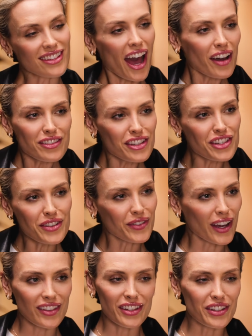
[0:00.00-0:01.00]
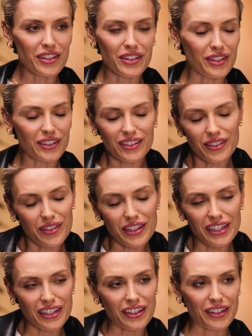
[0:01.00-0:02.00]
how did you find the food
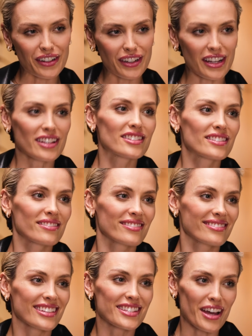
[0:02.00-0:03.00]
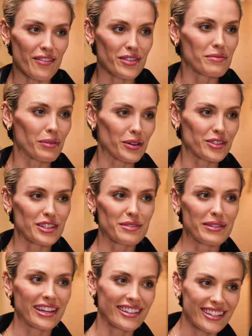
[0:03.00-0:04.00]
in New York? Aside from the portions
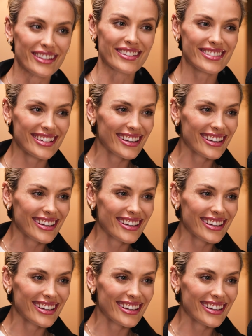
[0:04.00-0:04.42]
being huge.